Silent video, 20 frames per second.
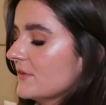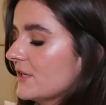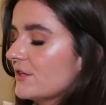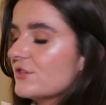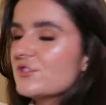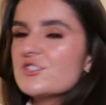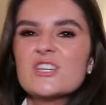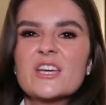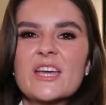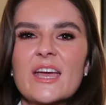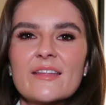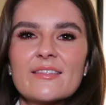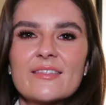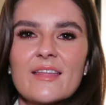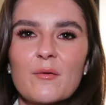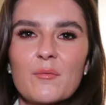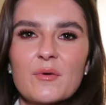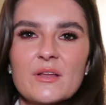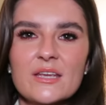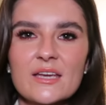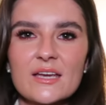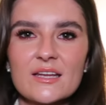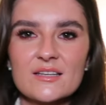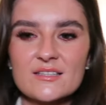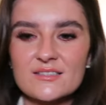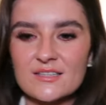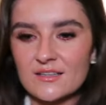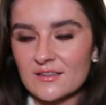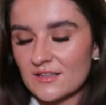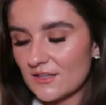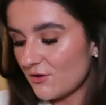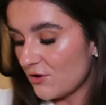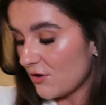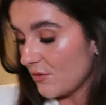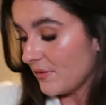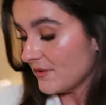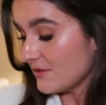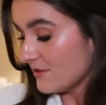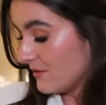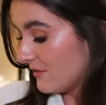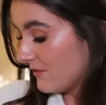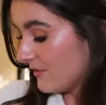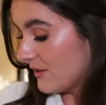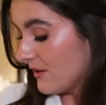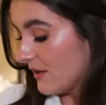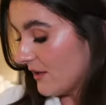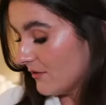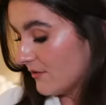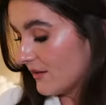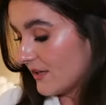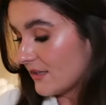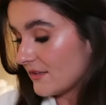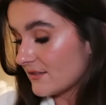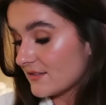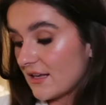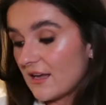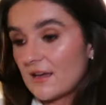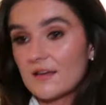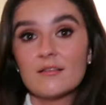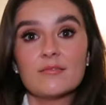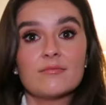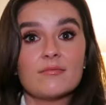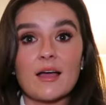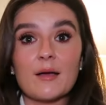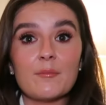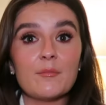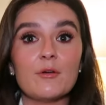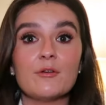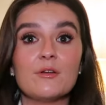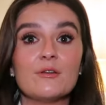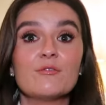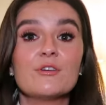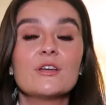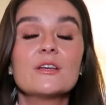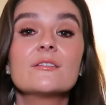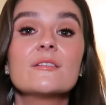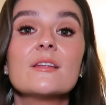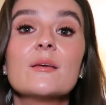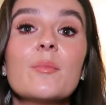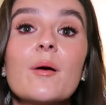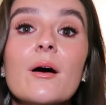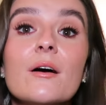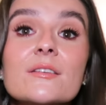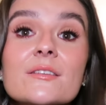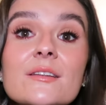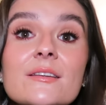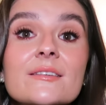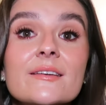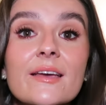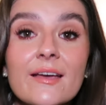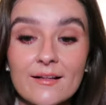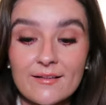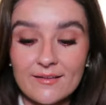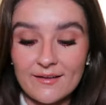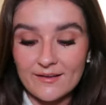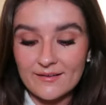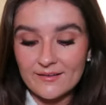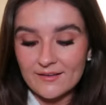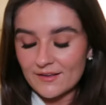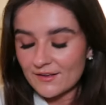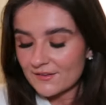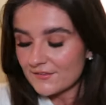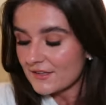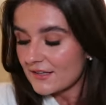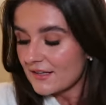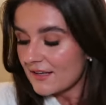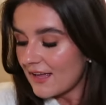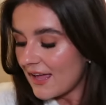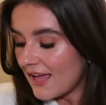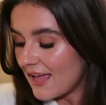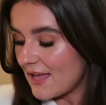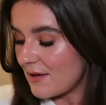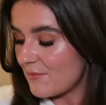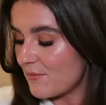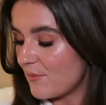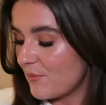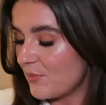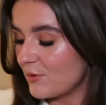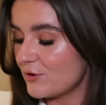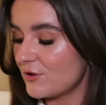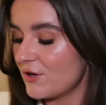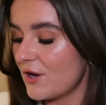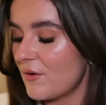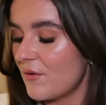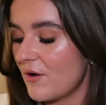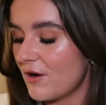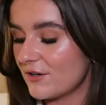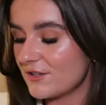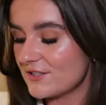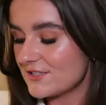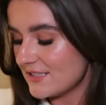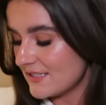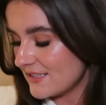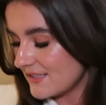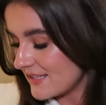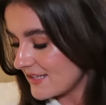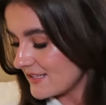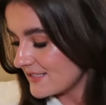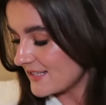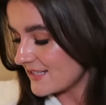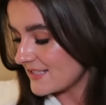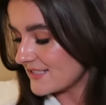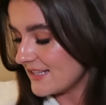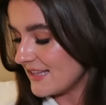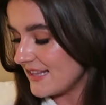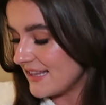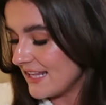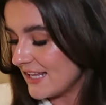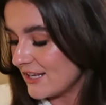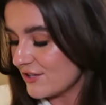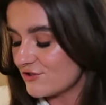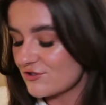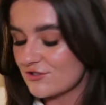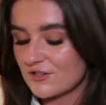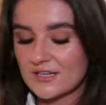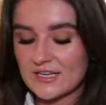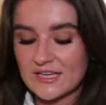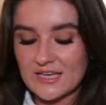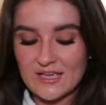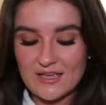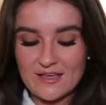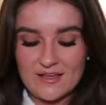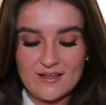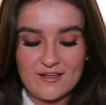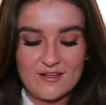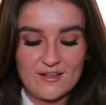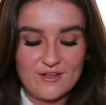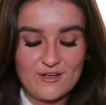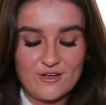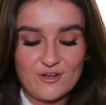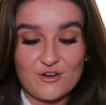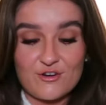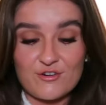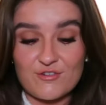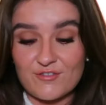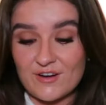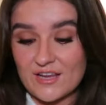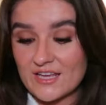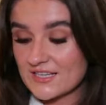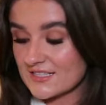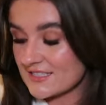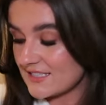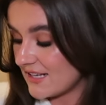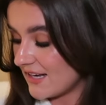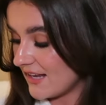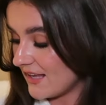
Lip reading: Did you get that when you get a Stanley Cup? I don't even know. I'm only recently part of this girl gang. But no, honestly, this is literally crazy.